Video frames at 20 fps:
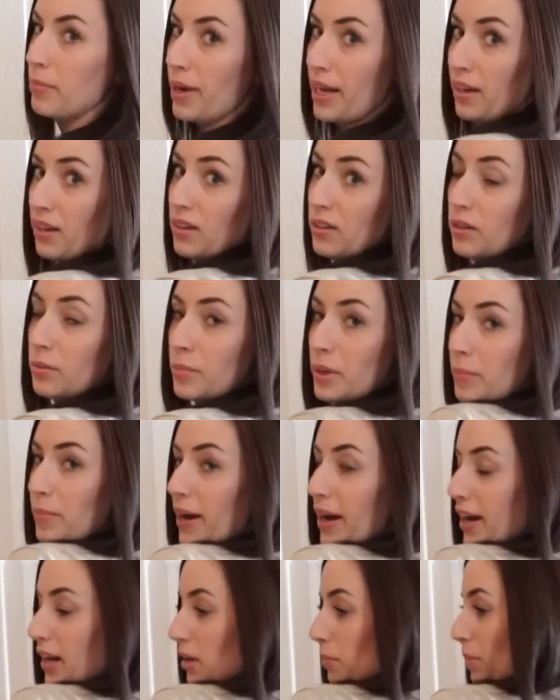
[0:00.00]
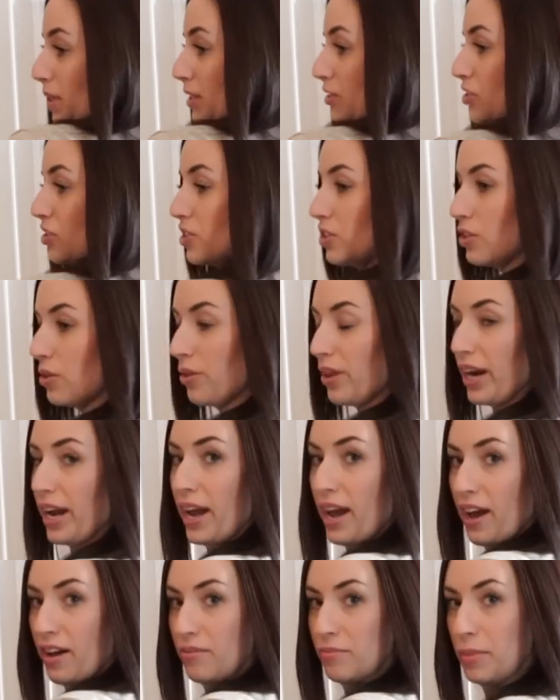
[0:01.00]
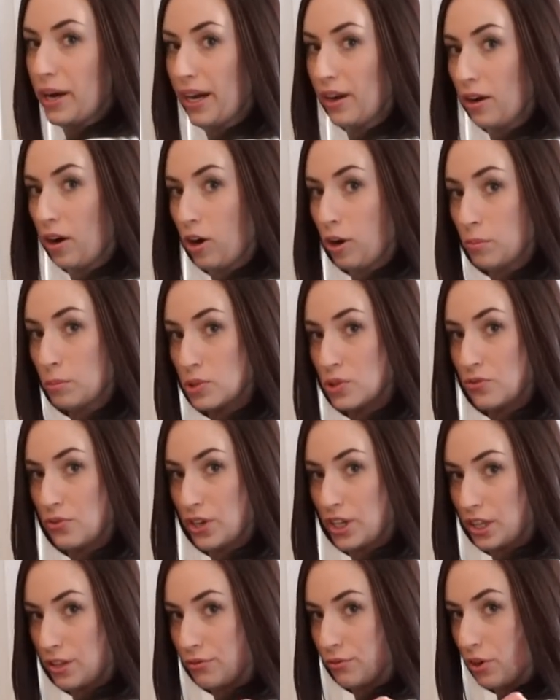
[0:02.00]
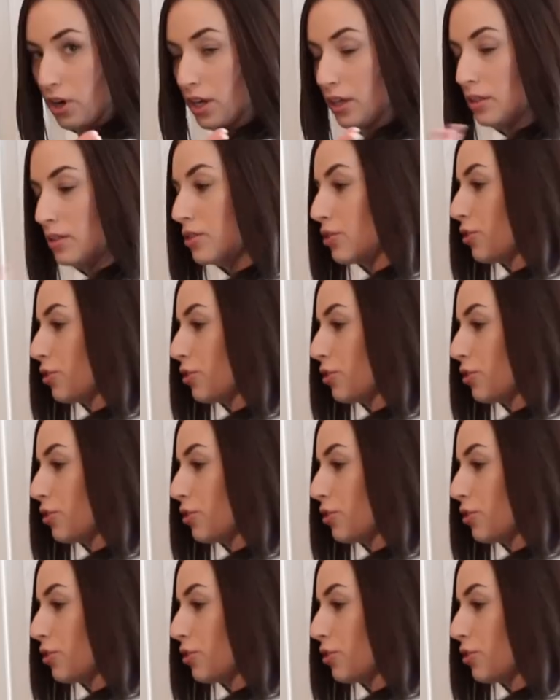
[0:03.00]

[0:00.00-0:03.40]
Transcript: mine a little bit behind me just so that I have my arms free in the front